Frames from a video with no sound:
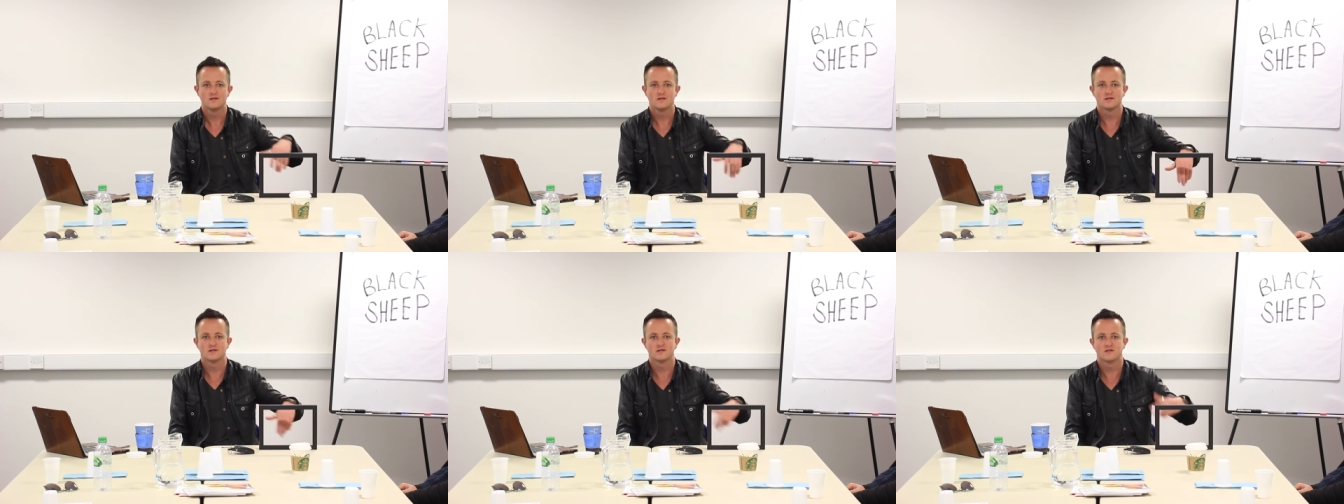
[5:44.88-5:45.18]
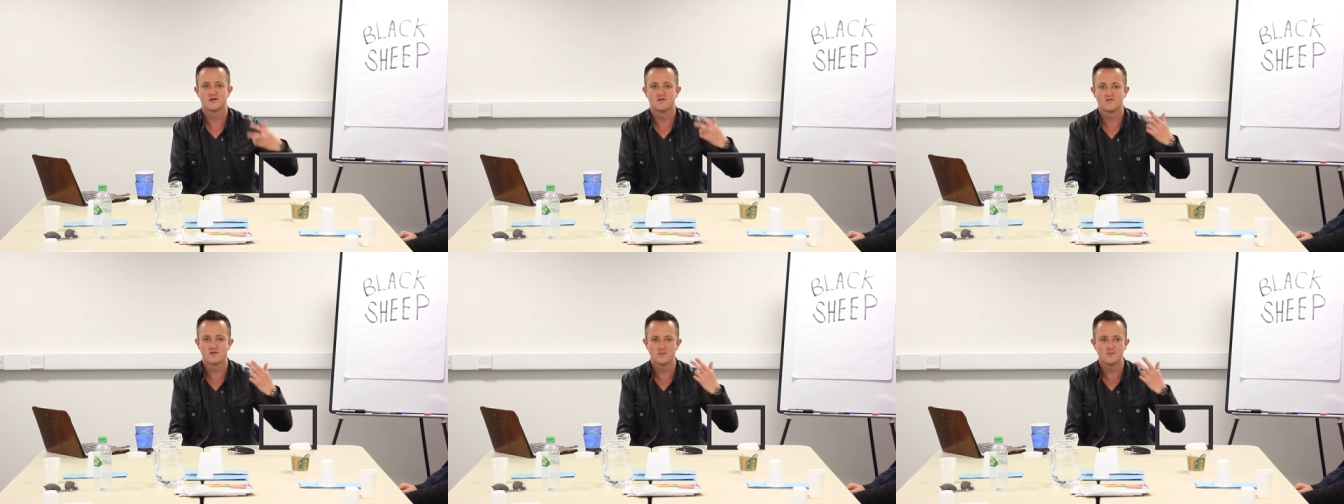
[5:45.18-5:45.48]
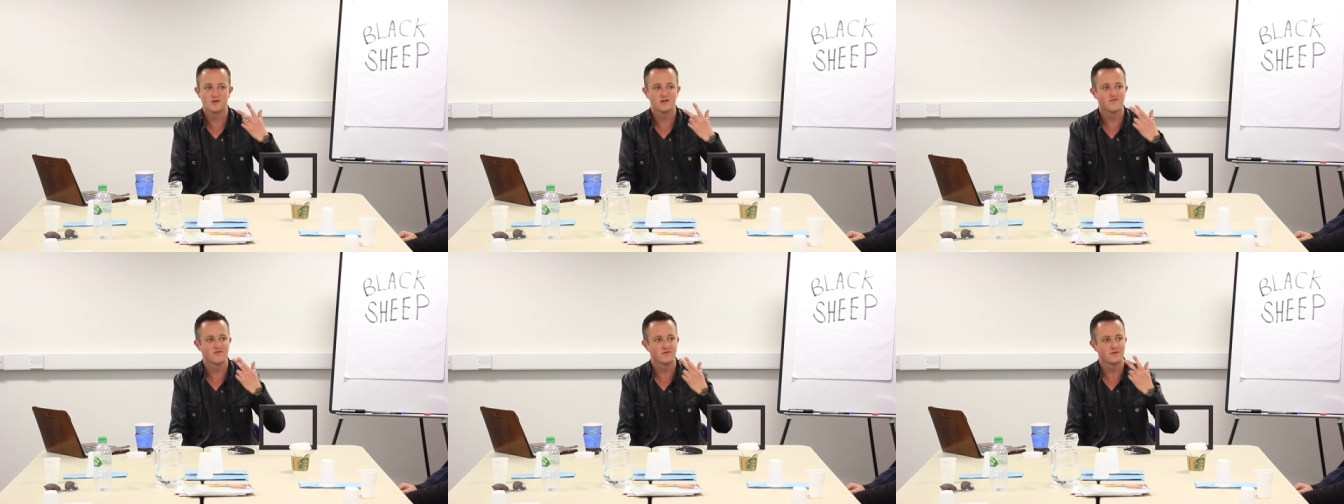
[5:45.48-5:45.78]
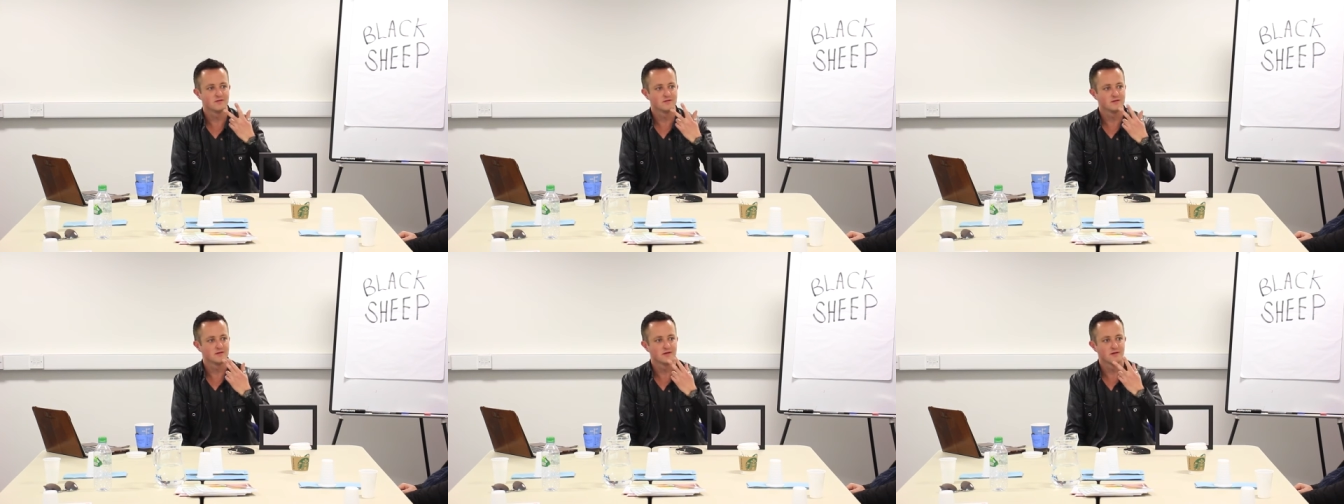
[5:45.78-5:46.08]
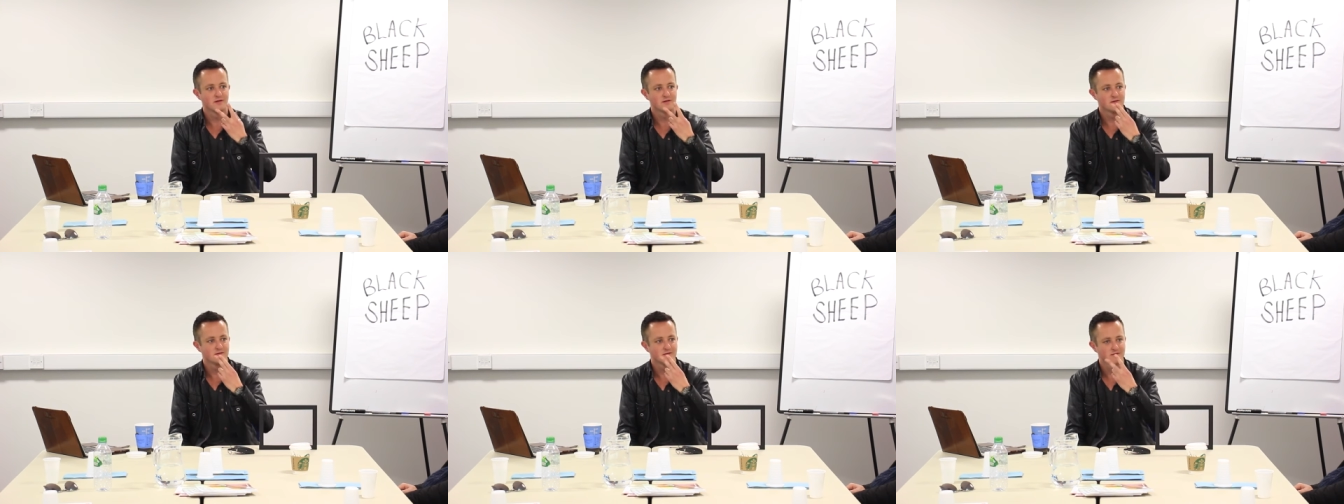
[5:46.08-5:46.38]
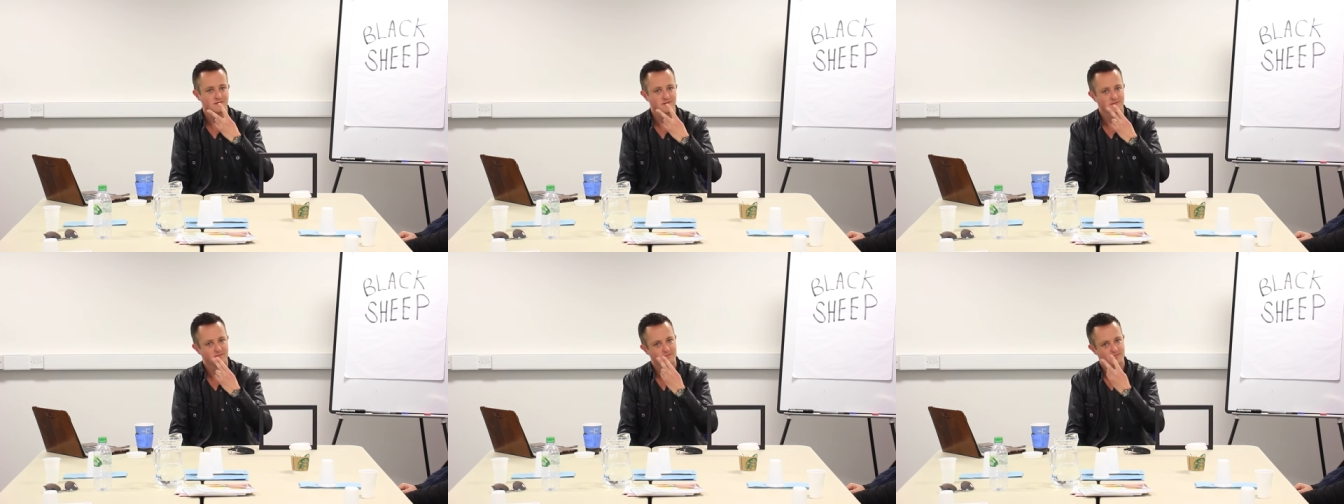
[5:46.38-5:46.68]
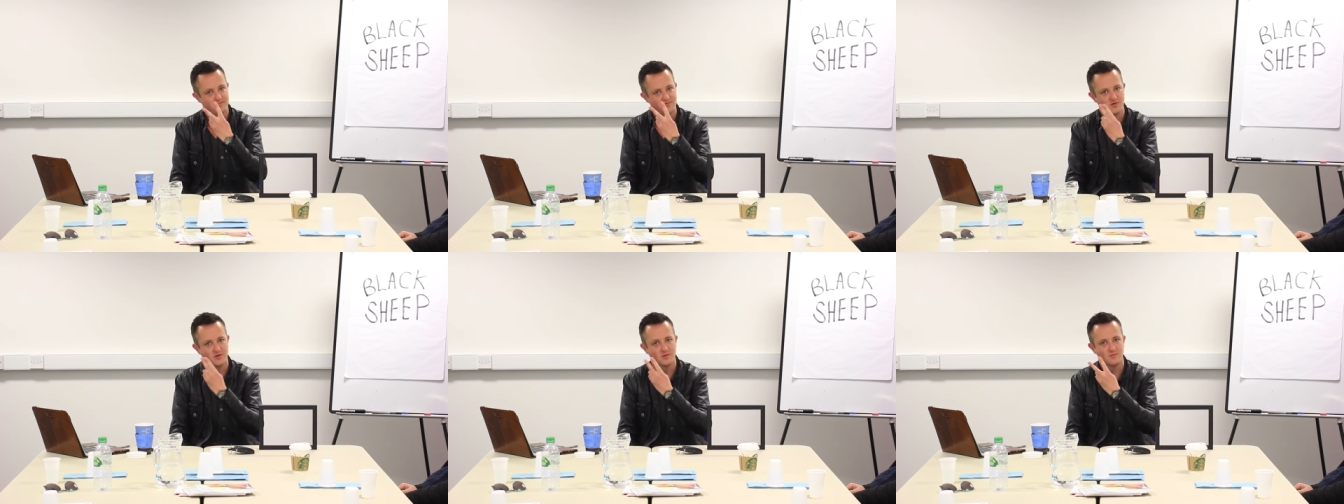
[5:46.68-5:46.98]
This year, I'm even, you know,
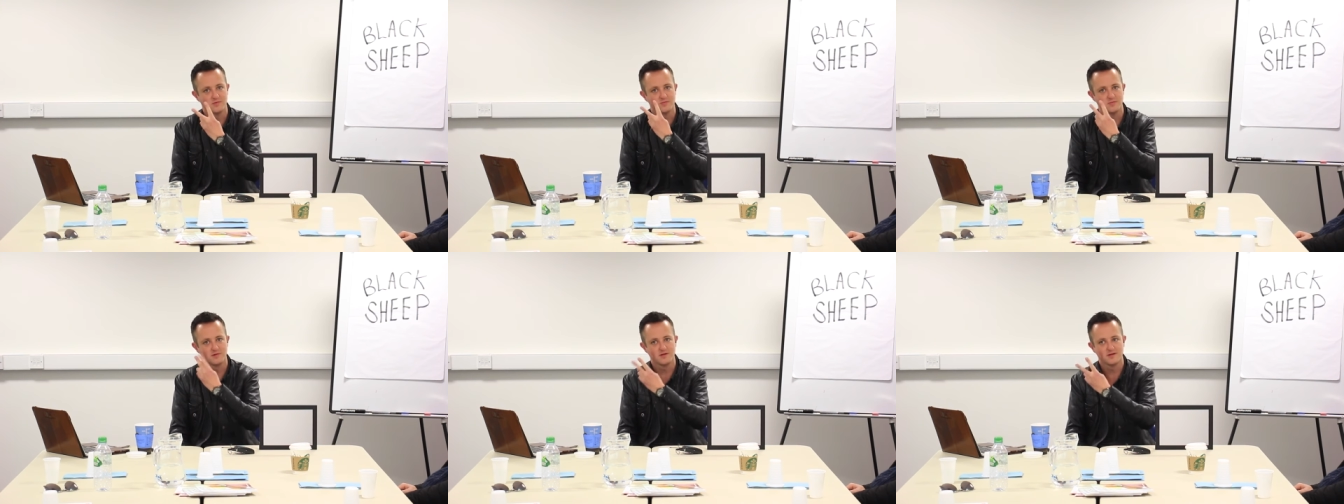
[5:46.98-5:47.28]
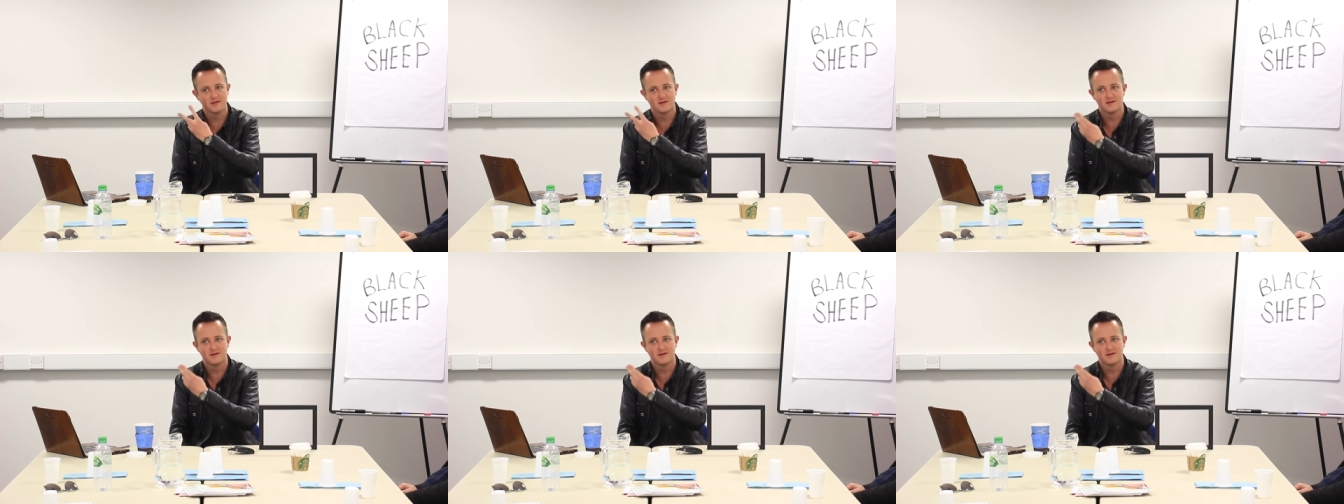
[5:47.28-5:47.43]
probably